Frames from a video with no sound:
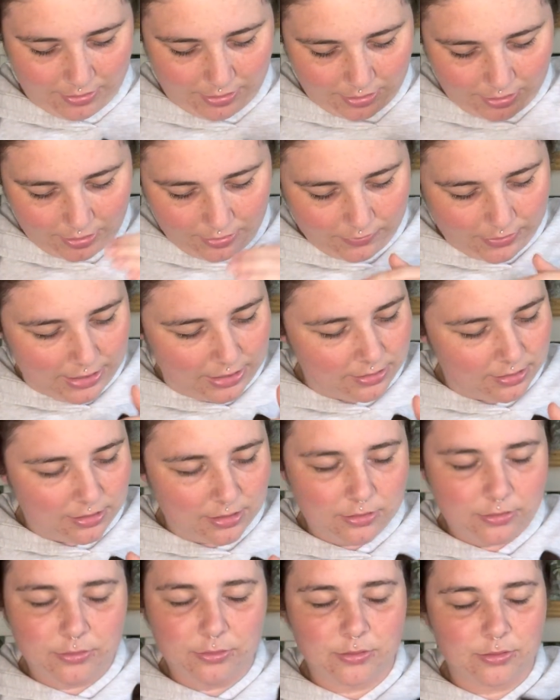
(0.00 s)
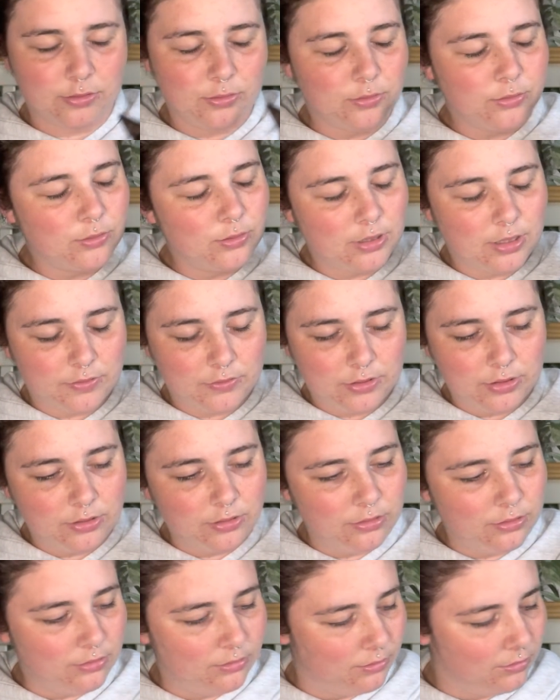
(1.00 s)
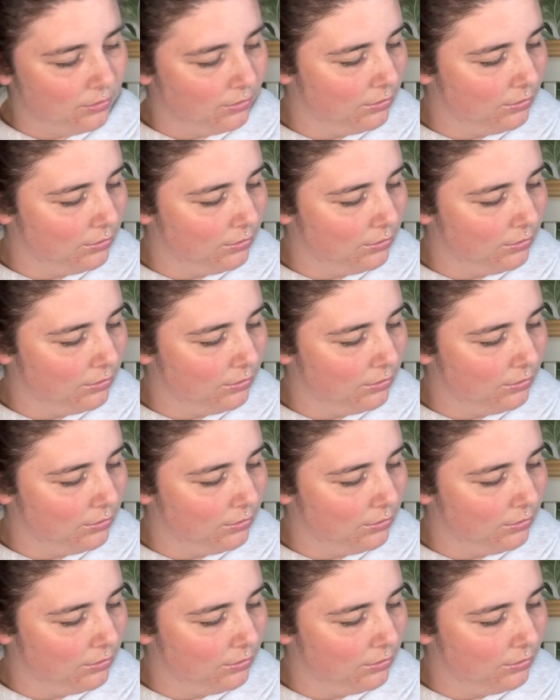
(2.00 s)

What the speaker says: You've had Snuggles all afternoon.